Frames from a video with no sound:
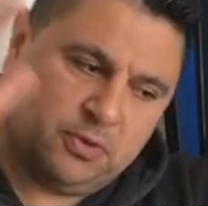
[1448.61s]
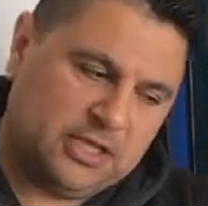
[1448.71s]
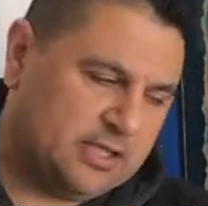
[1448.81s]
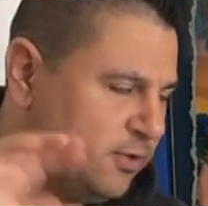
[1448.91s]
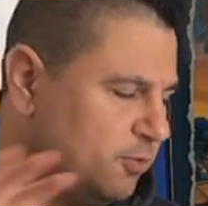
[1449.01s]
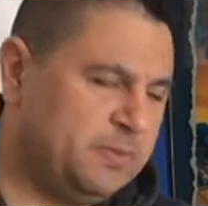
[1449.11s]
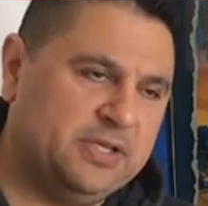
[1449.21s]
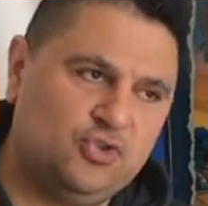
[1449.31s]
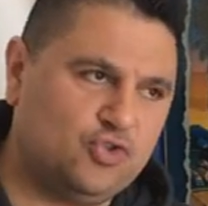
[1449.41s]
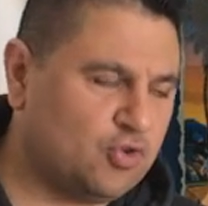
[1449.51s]
it could be
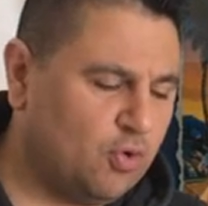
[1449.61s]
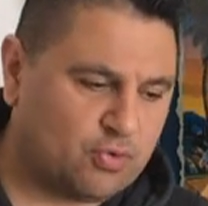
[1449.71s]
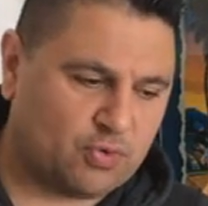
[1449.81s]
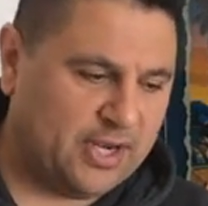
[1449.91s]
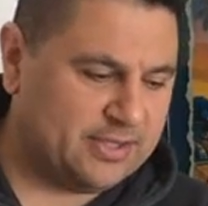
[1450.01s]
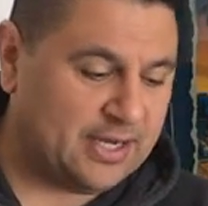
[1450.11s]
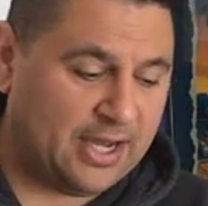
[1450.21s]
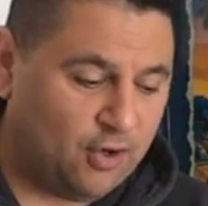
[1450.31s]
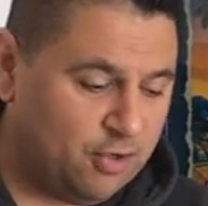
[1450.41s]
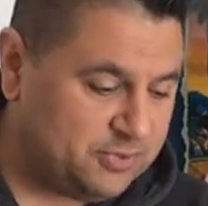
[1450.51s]
so great, and I
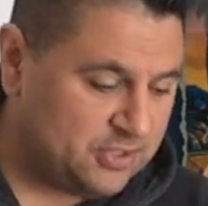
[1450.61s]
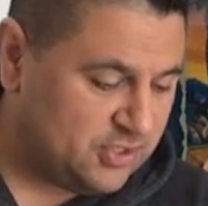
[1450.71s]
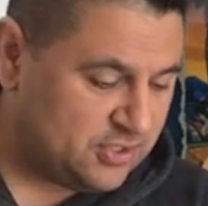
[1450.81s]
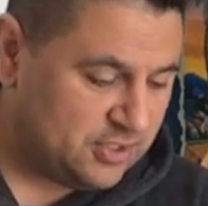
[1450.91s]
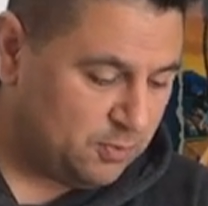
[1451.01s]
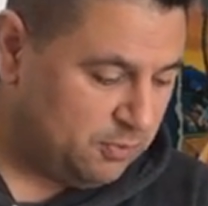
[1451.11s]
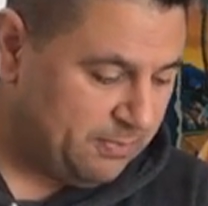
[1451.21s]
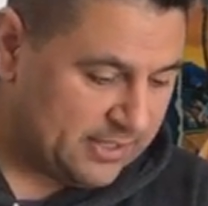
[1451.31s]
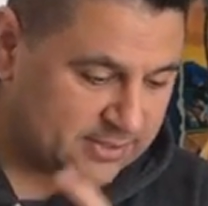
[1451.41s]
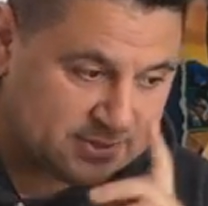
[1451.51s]
hope CGC will
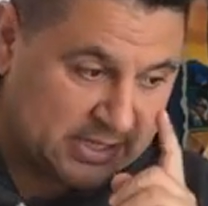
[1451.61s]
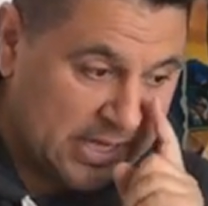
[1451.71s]
make this.